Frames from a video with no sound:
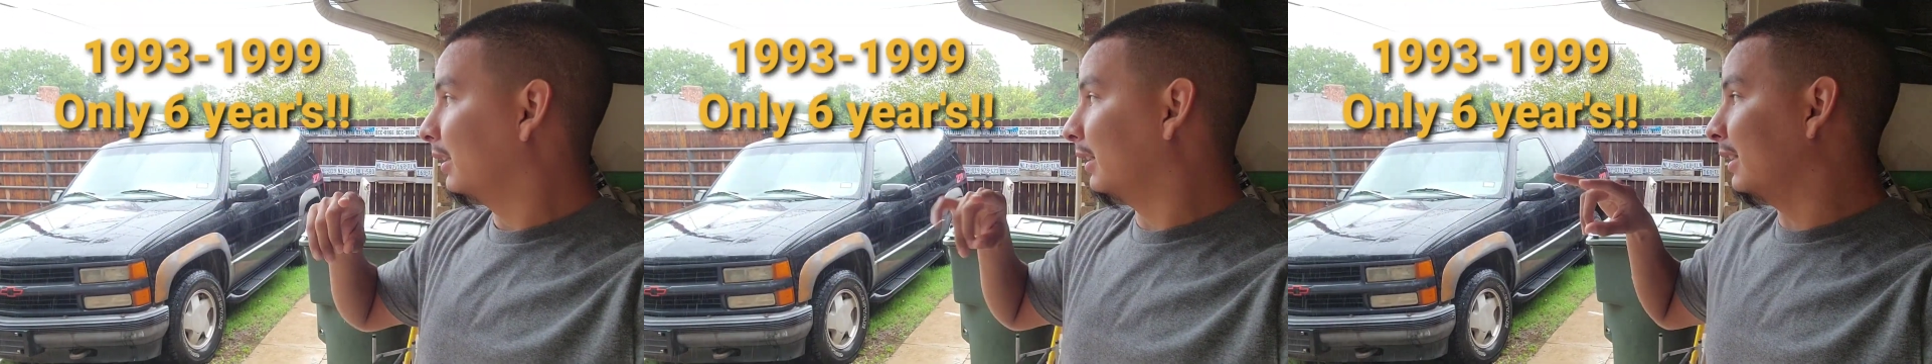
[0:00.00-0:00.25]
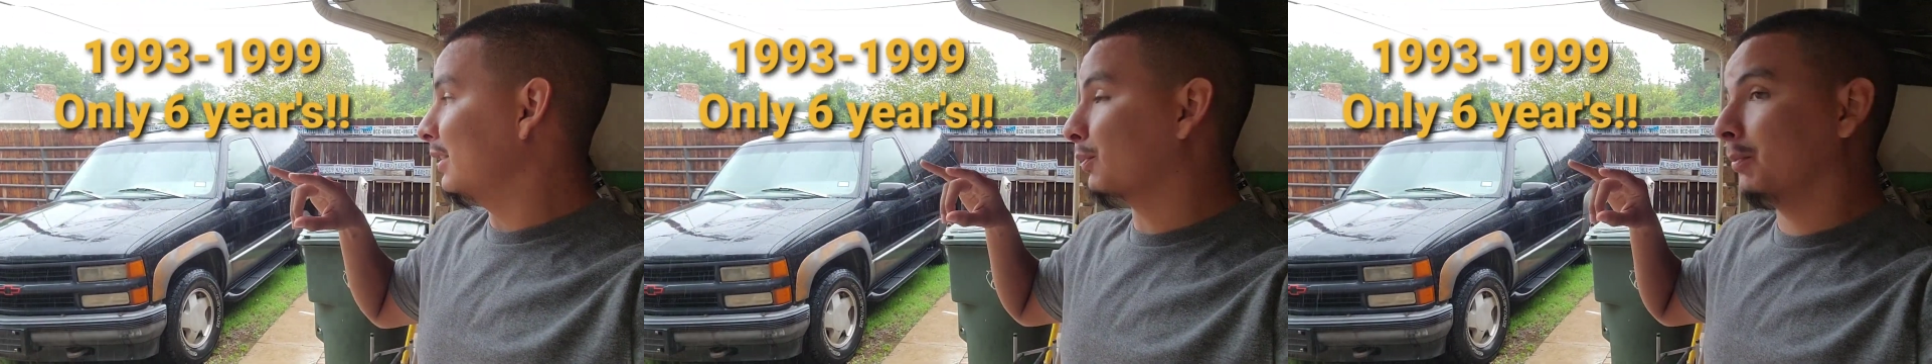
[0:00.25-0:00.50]

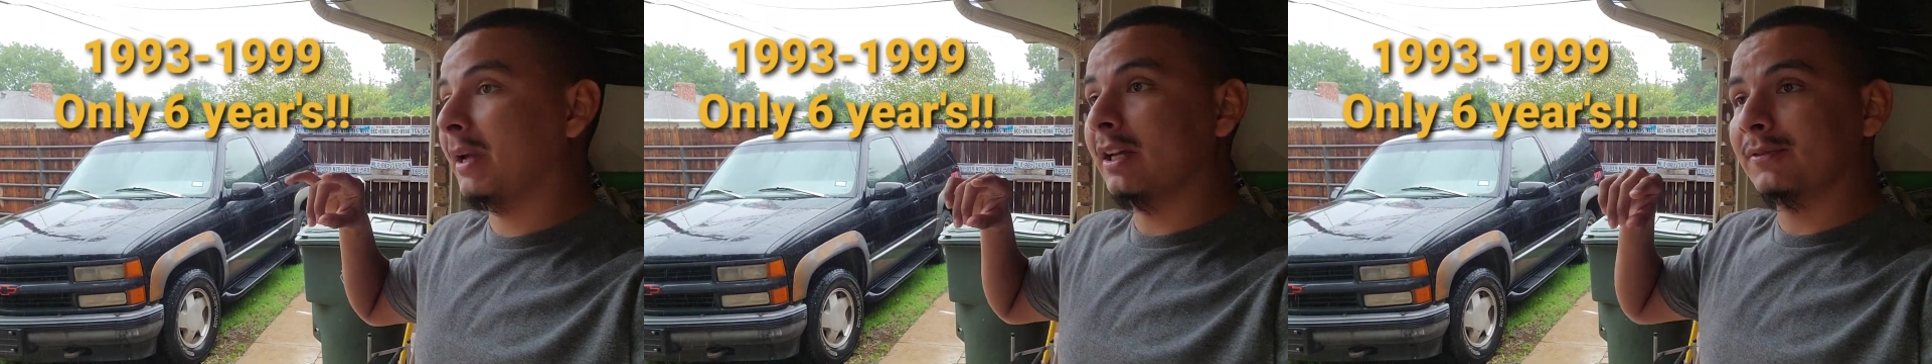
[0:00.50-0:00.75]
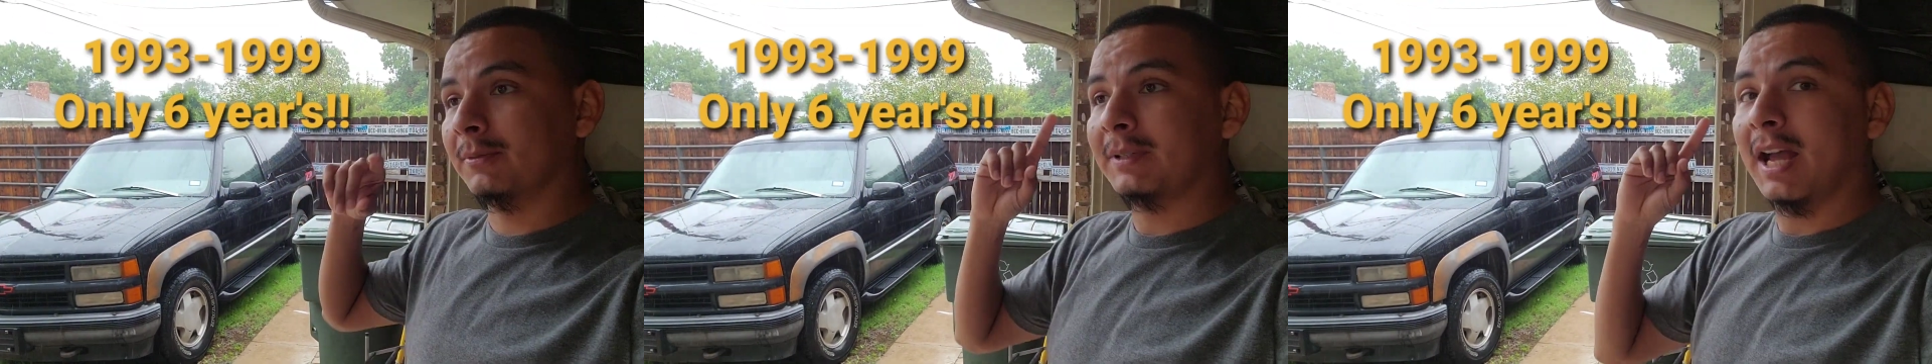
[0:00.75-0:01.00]
these were made
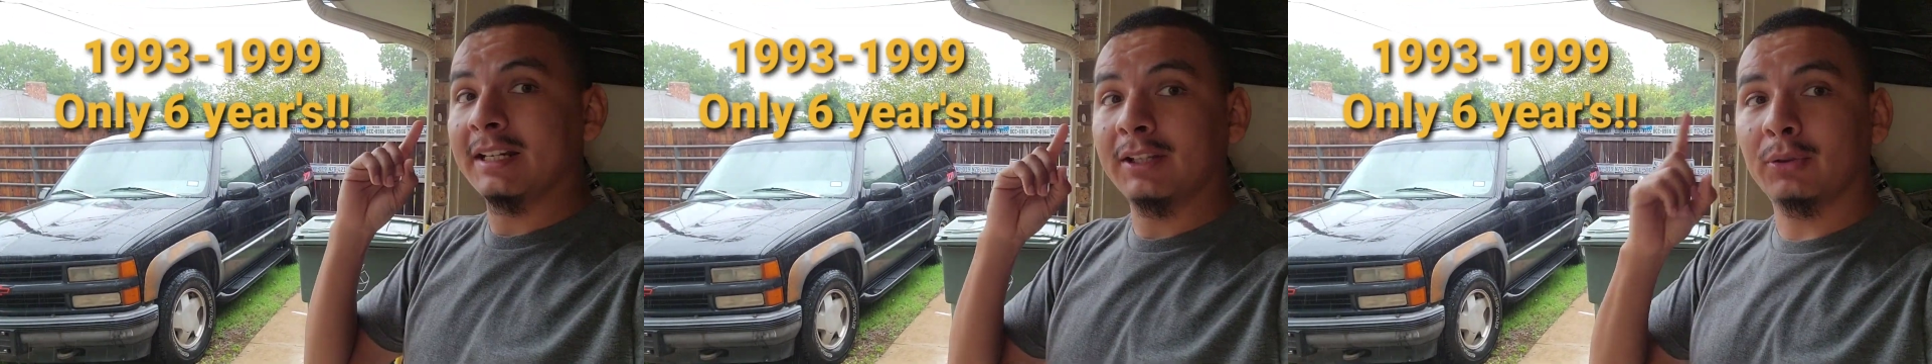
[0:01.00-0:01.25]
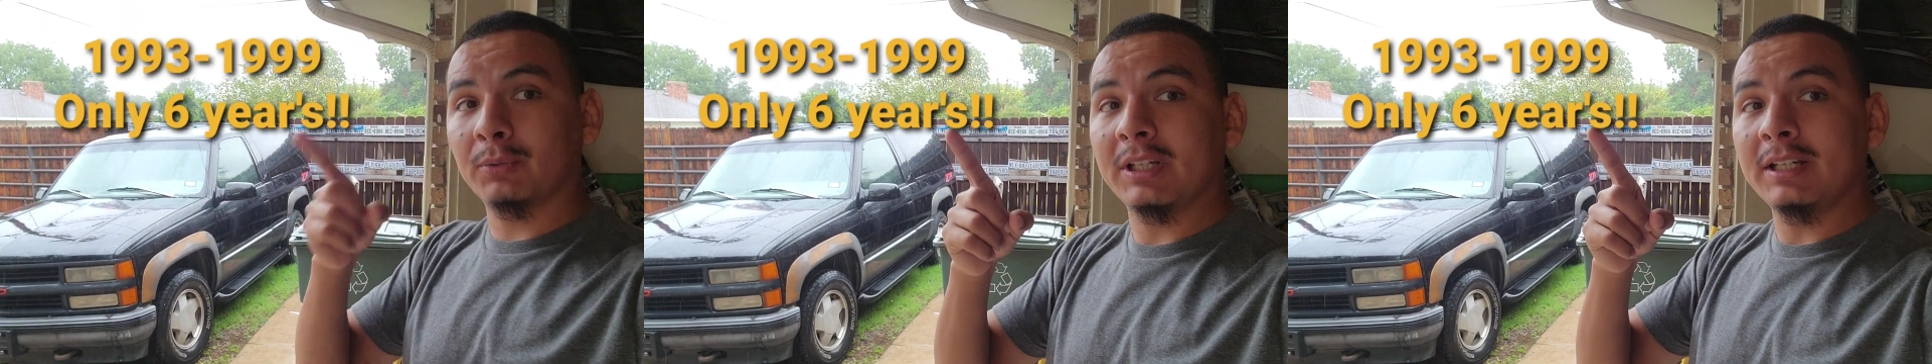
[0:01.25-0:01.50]
from
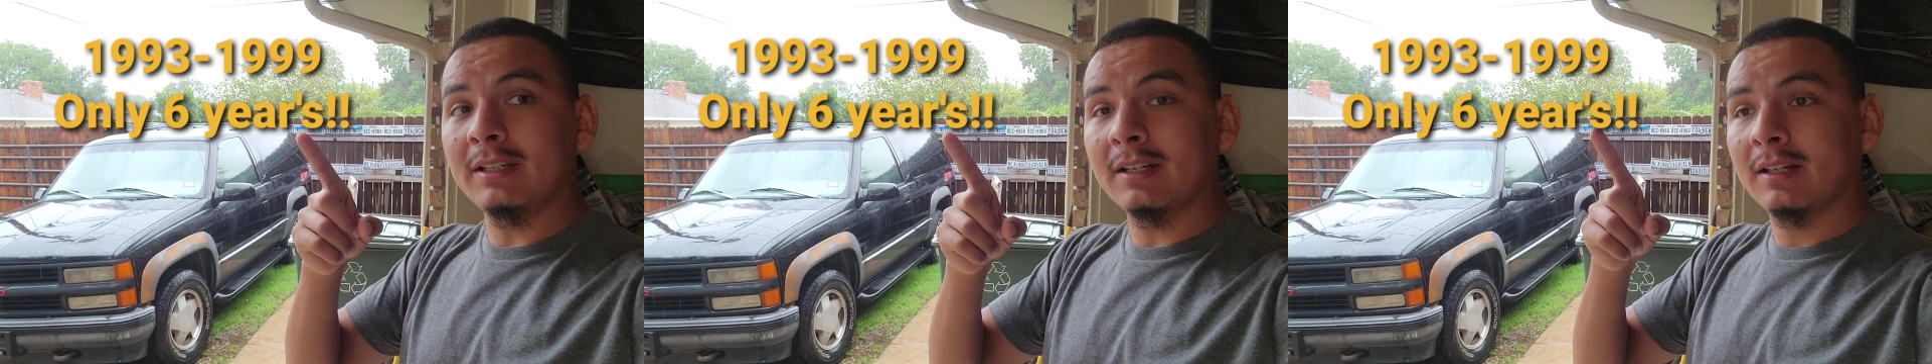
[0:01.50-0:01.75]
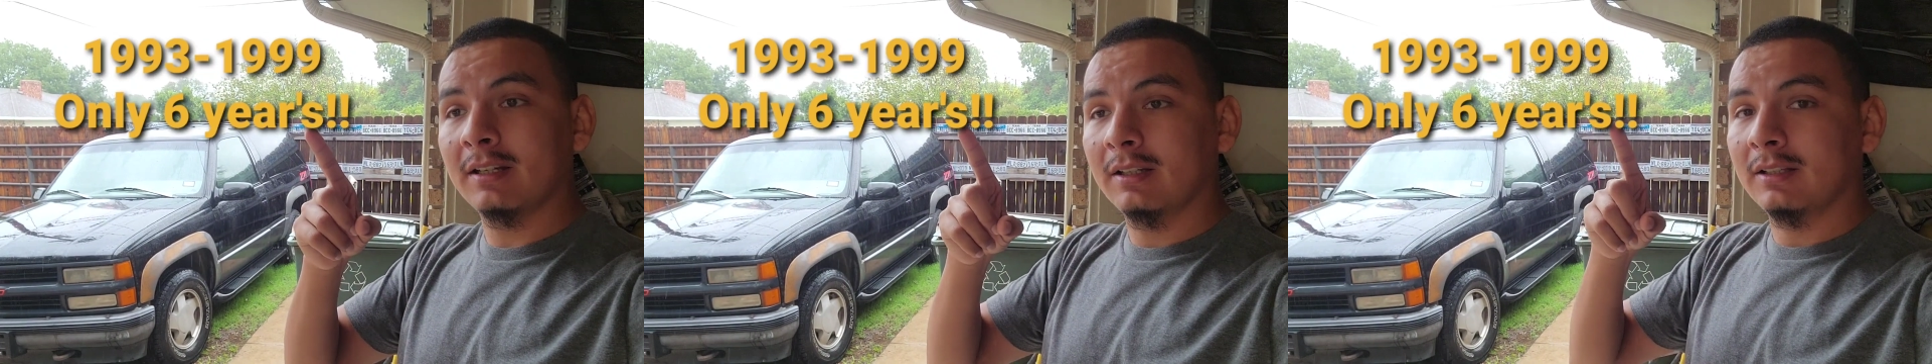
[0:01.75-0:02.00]
93
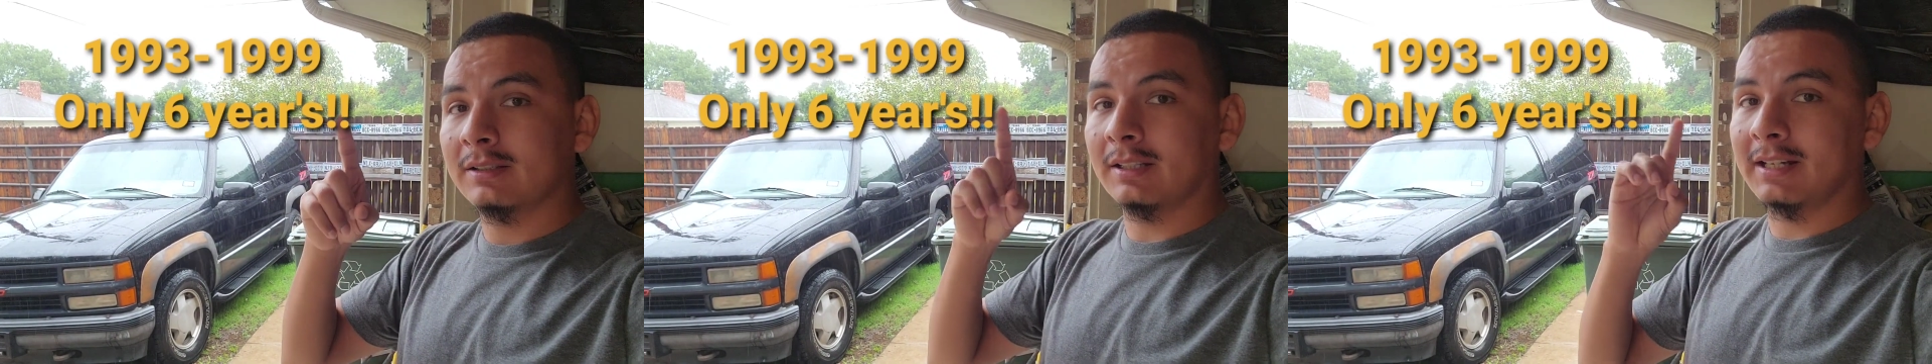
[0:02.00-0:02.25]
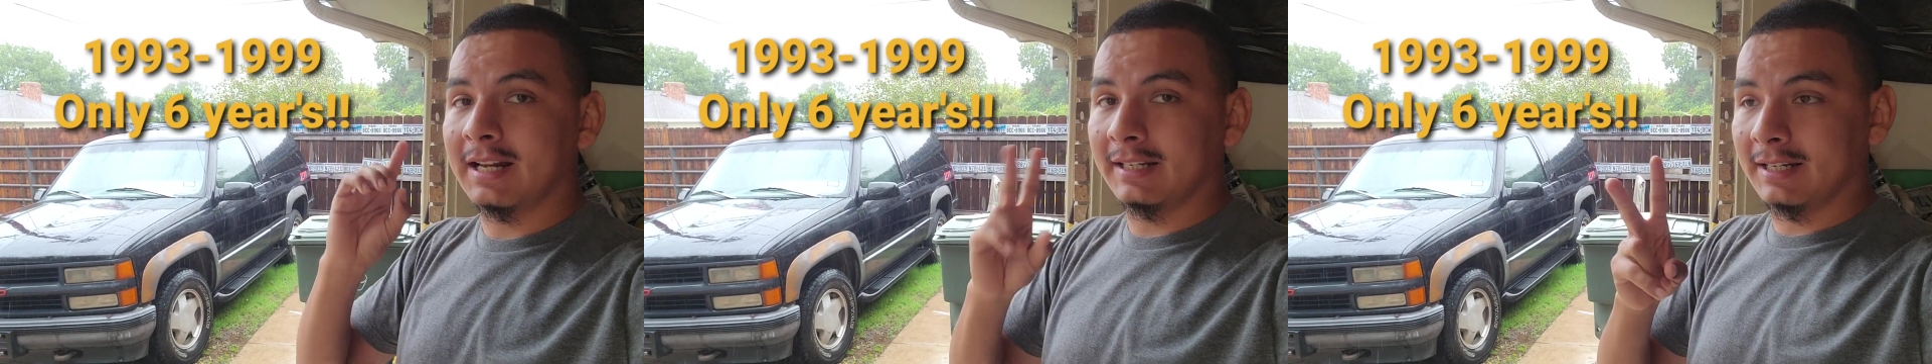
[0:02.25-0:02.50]
to
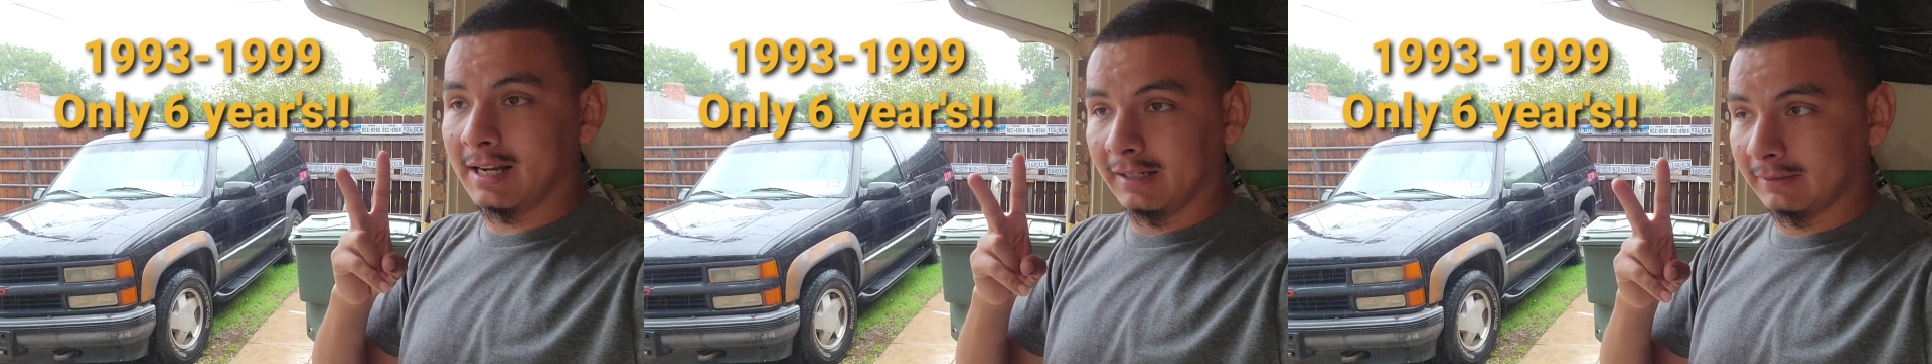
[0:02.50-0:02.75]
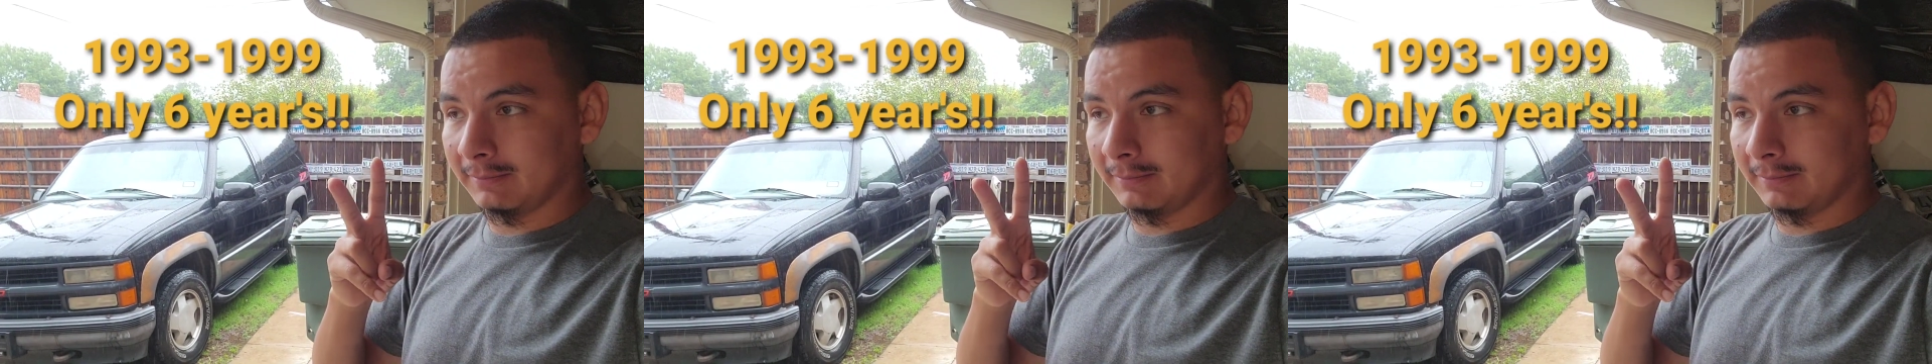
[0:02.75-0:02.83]
99,